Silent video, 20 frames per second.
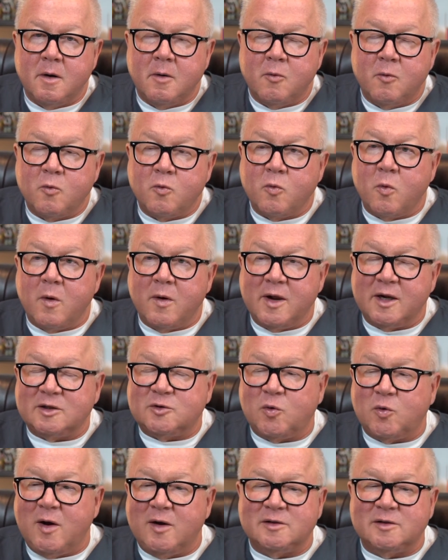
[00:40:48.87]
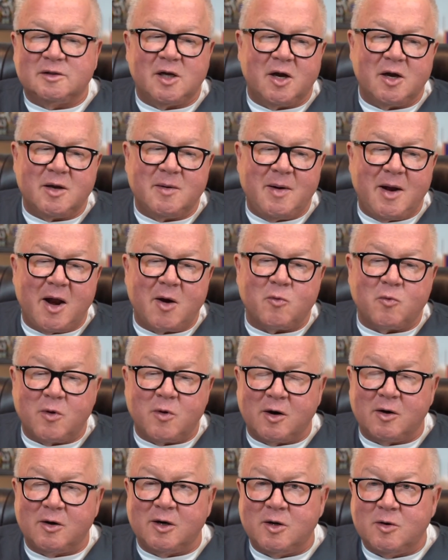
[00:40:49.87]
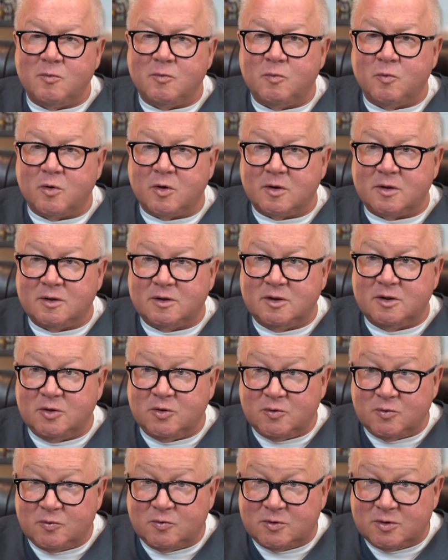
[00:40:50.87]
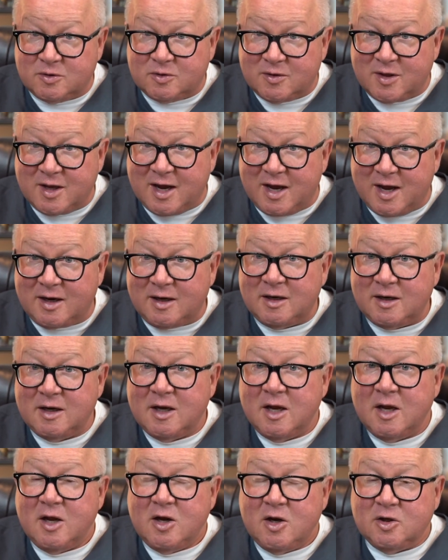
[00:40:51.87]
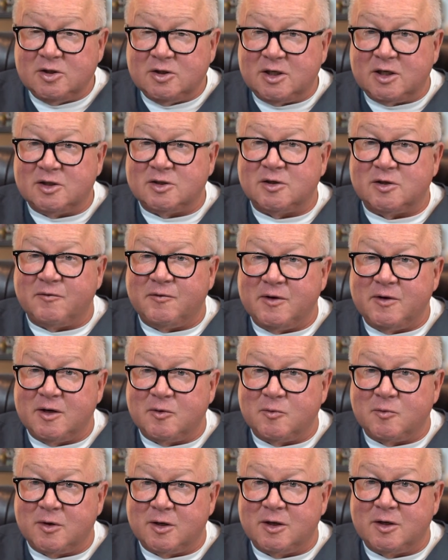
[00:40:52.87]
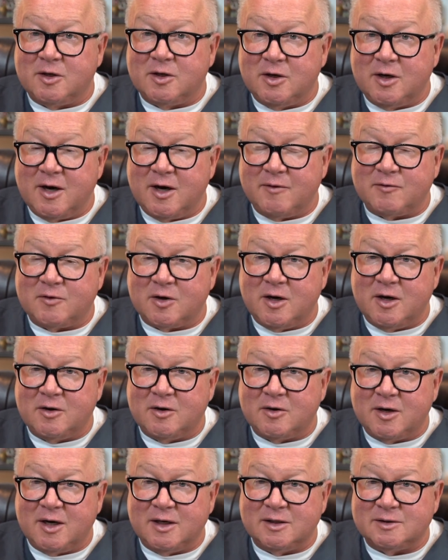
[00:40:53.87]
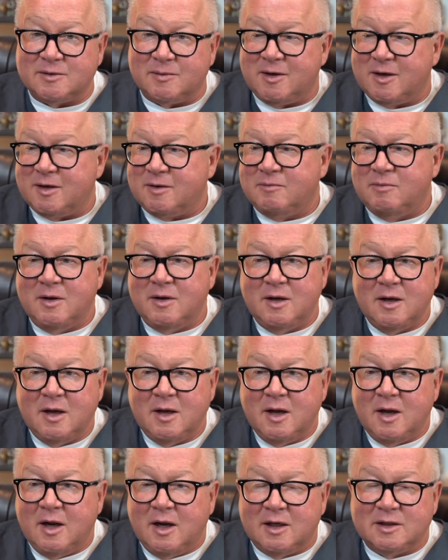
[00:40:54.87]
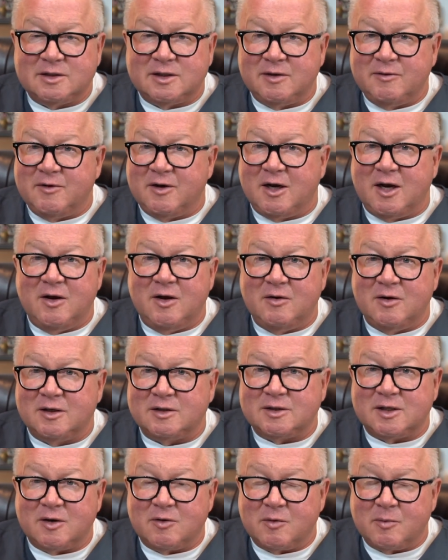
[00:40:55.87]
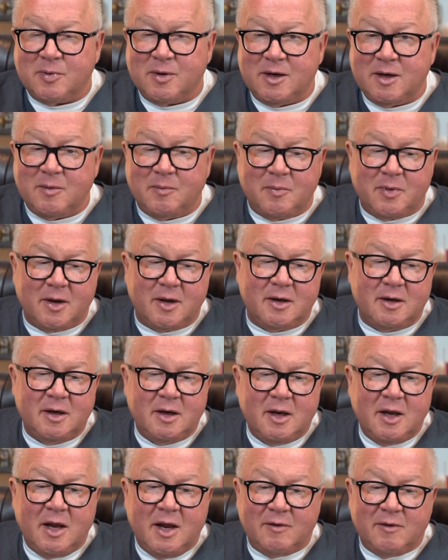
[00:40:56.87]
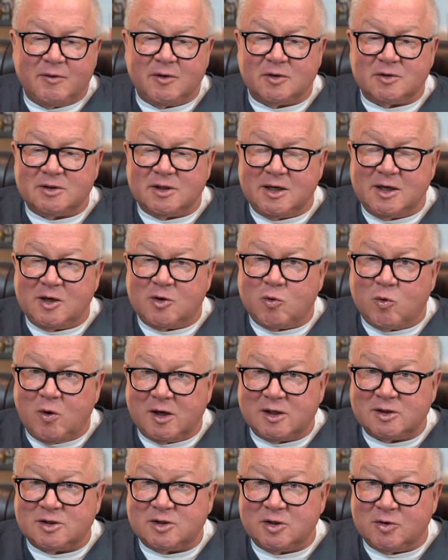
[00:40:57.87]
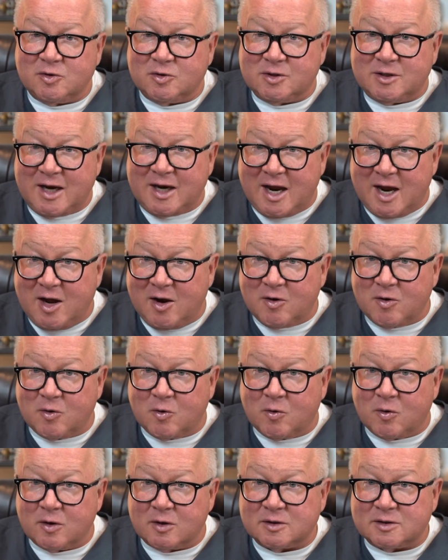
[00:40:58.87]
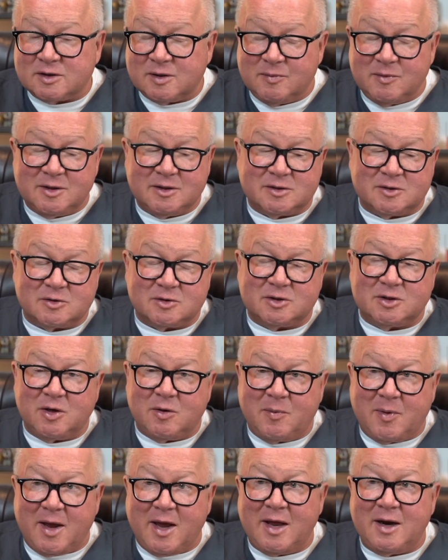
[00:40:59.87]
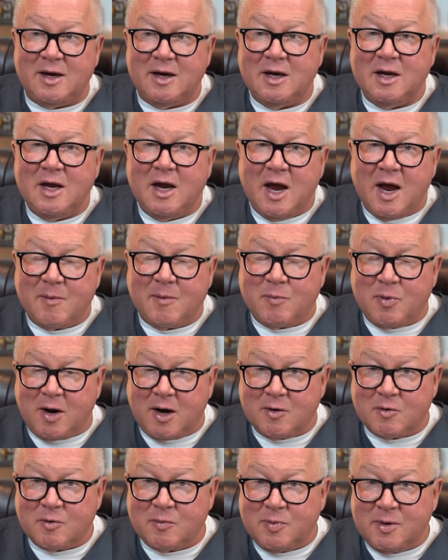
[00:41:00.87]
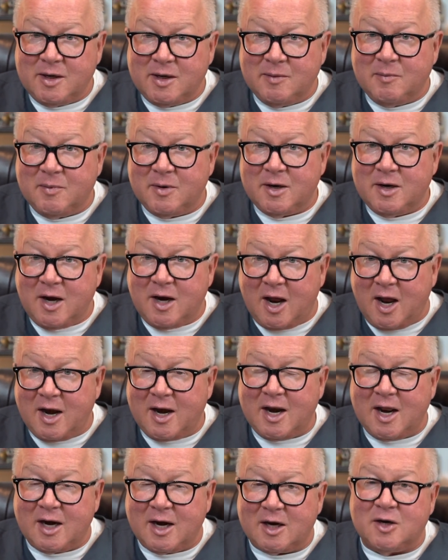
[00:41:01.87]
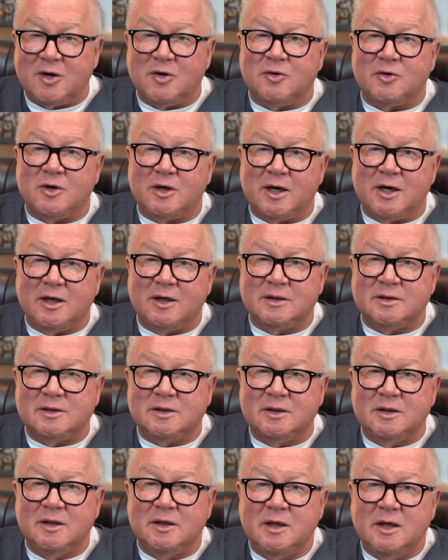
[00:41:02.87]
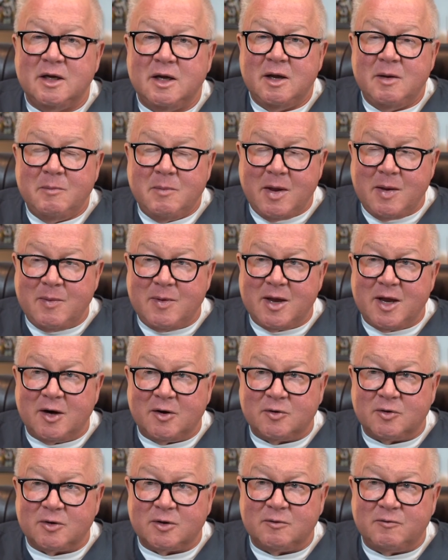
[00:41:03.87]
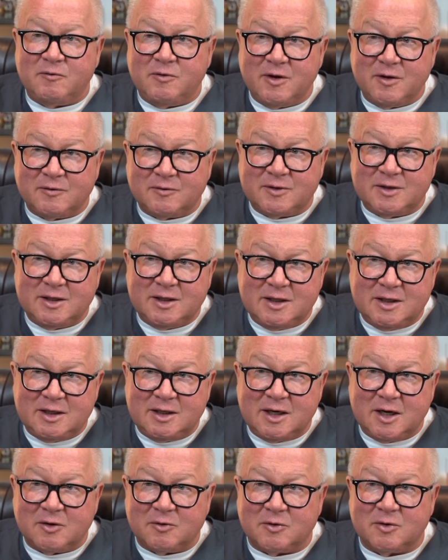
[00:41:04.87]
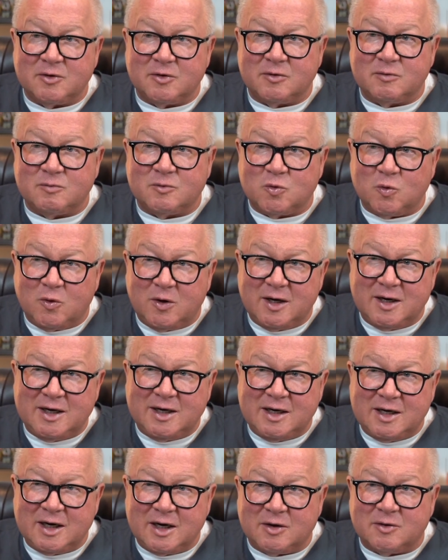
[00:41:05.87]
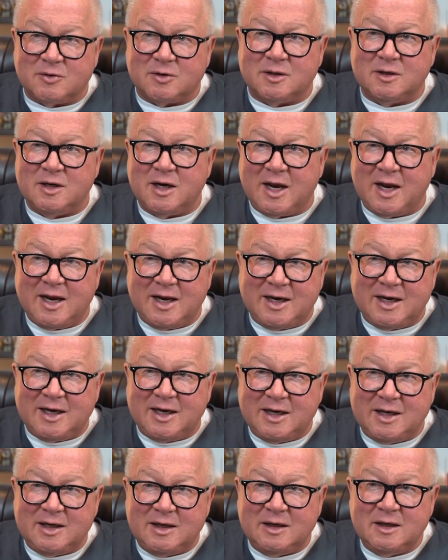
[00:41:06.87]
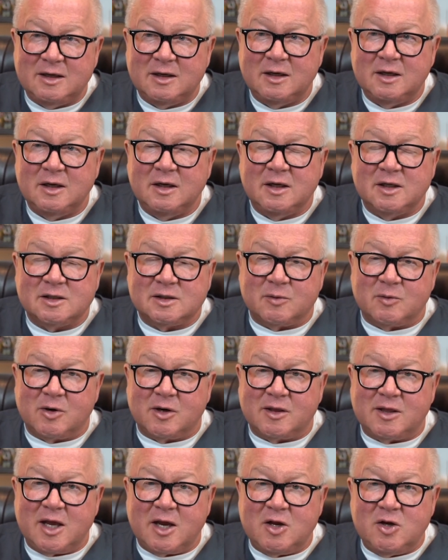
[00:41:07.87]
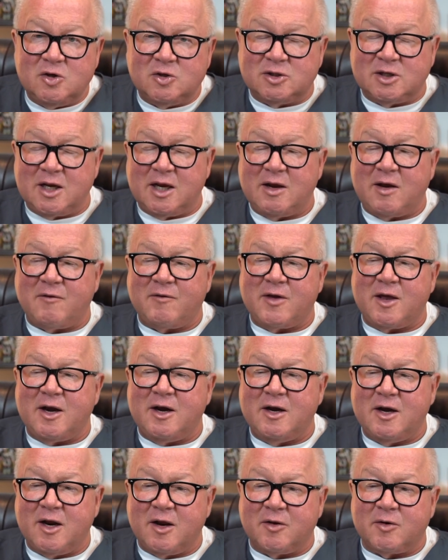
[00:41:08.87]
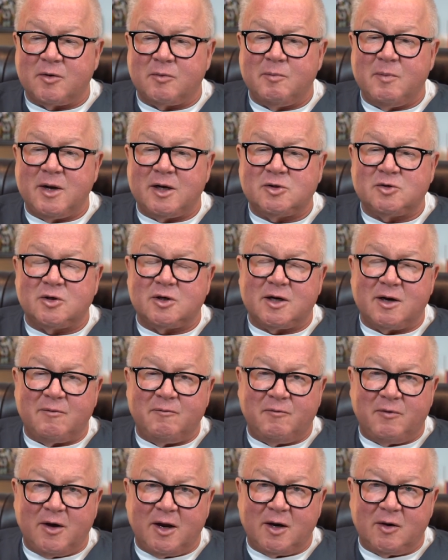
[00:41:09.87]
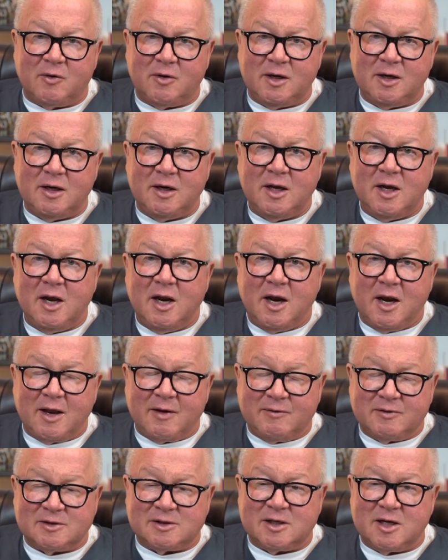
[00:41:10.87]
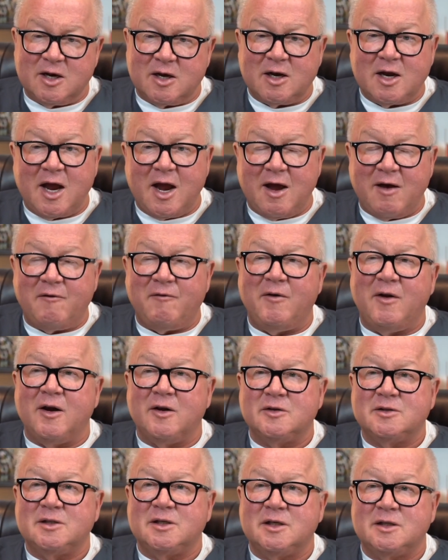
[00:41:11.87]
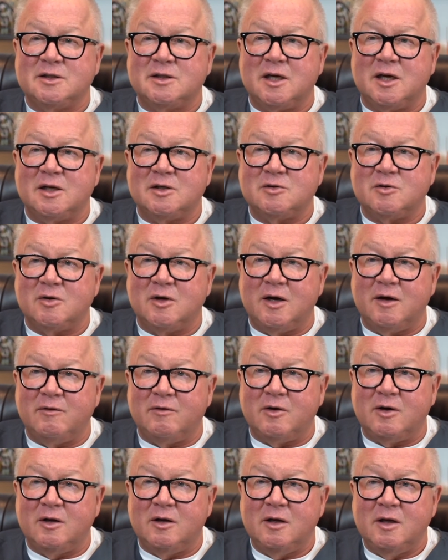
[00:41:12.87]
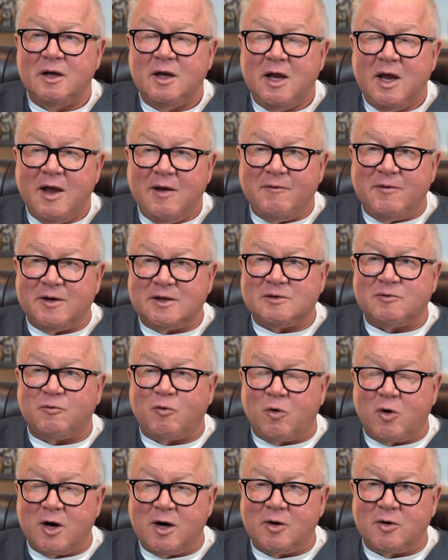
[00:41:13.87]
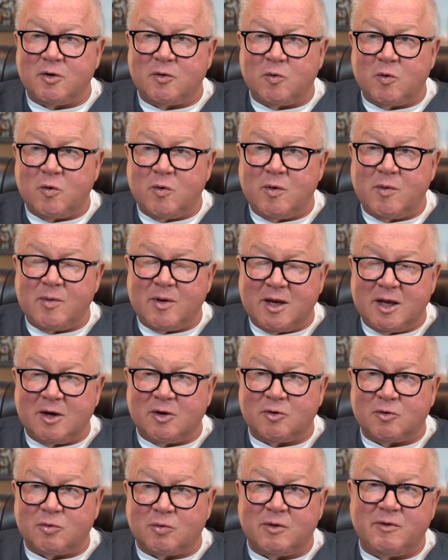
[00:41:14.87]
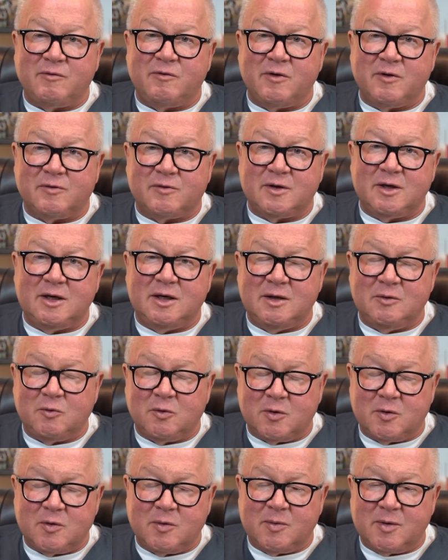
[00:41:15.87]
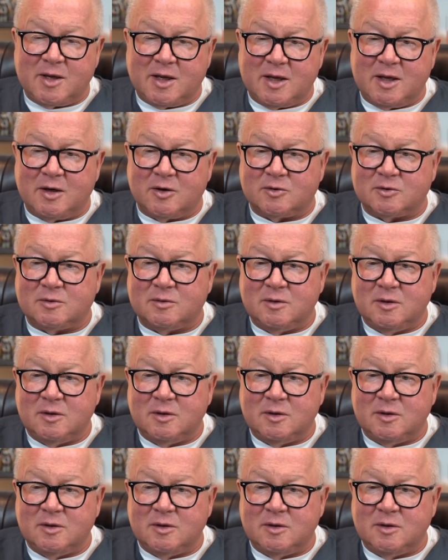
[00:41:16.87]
That's why I was talking about. I rarely do do that. Usually because you're feeling really good after 100 days. I'm like, let's leave it alone. Let's not repeat it. But if there's any question or doubt, or some of these are so bad, I'd probably repeat them, but not at 100 days. Yeah. Maybe 150, 120, 180, mm-hmm. somewhere like that. Usually I've got another metric I'm following. Like if it's a young guy, I'll follow his testosterone level. If it's 400 when we begin, or 350 when we begin, or